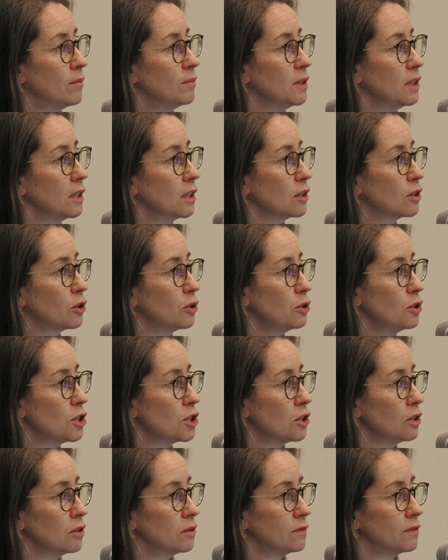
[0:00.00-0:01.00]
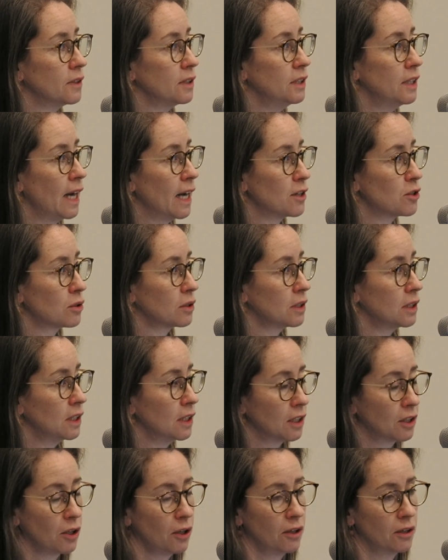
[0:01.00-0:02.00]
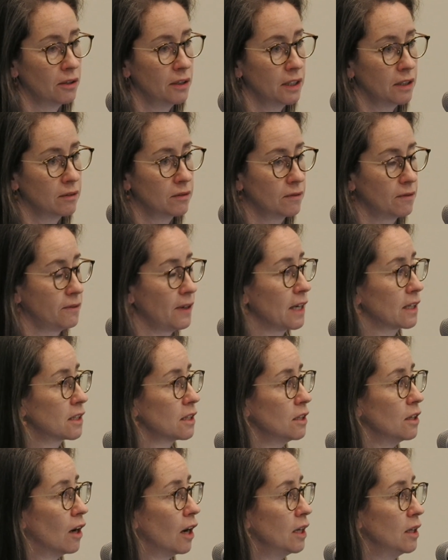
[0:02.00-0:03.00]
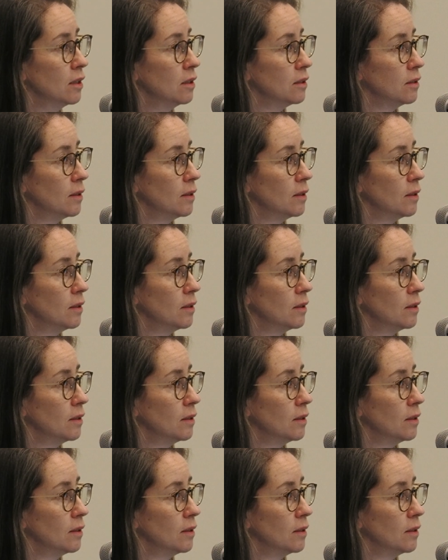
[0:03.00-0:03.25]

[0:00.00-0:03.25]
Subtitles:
the inclusion of the naturally occurring factor IX